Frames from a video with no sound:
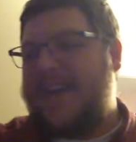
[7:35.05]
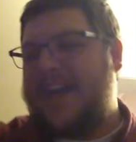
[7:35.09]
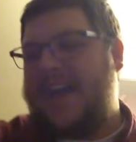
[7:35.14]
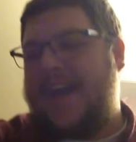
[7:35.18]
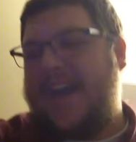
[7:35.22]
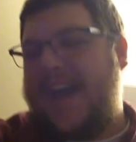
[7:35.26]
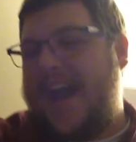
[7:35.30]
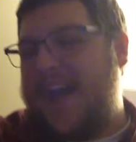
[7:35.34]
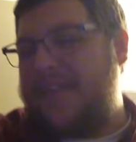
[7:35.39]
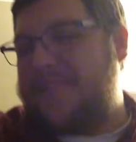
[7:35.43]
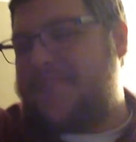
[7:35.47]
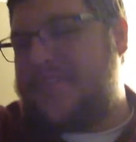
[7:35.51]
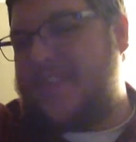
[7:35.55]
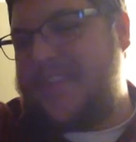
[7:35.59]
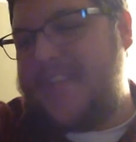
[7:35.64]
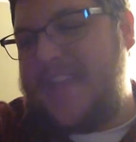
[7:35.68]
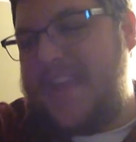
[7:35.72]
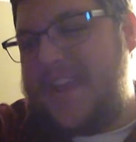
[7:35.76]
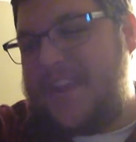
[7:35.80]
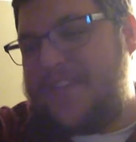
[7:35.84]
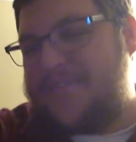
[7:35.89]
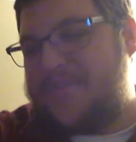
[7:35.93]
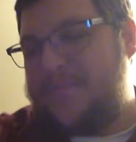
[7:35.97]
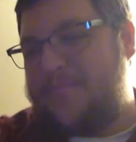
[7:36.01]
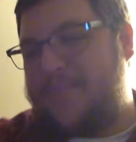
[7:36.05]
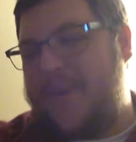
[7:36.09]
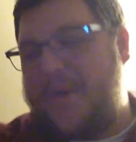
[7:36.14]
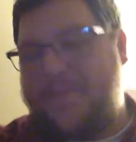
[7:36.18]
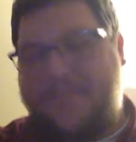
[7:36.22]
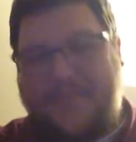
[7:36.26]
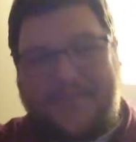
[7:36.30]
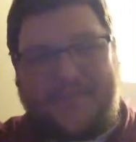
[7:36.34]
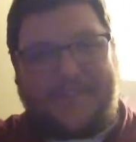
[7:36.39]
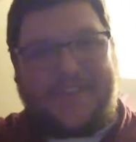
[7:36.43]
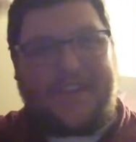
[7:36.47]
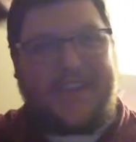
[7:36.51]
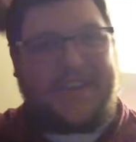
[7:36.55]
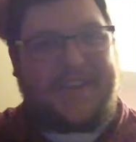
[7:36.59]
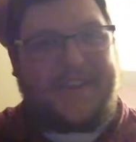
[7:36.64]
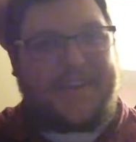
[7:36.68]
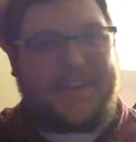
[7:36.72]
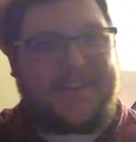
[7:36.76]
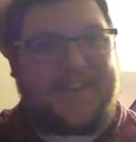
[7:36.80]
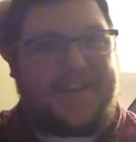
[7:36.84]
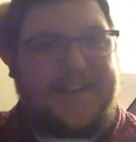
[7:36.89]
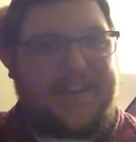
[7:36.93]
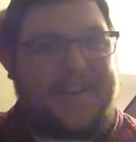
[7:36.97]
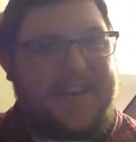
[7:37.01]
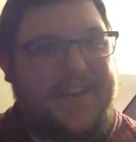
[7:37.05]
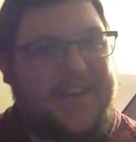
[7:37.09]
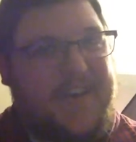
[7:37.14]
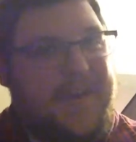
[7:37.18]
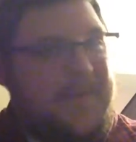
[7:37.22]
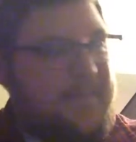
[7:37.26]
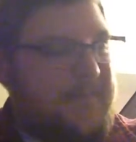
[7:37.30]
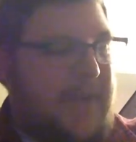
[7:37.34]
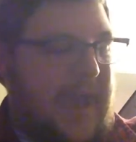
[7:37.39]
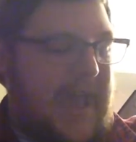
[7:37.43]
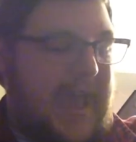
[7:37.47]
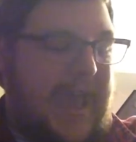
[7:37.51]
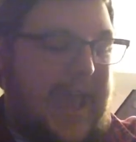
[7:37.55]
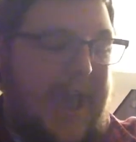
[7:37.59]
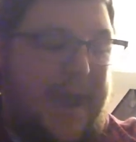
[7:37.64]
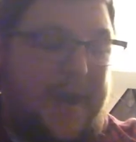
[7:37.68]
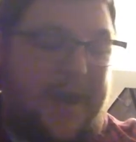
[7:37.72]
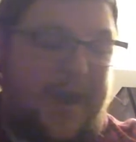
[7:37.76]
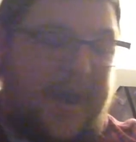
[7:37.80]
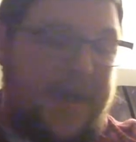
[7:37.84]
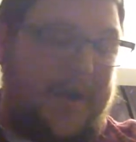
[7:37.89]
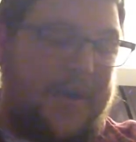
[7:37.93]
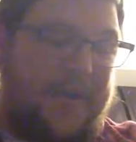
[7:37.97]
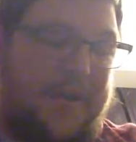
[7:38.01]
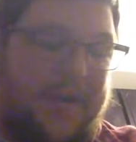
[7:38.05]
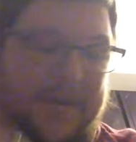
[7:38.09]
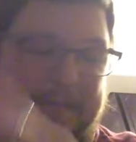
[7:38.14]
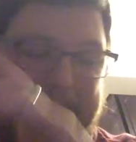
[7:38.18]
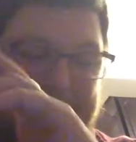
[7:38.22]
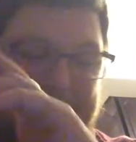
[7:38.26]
I've seen that as a bumper sticker and a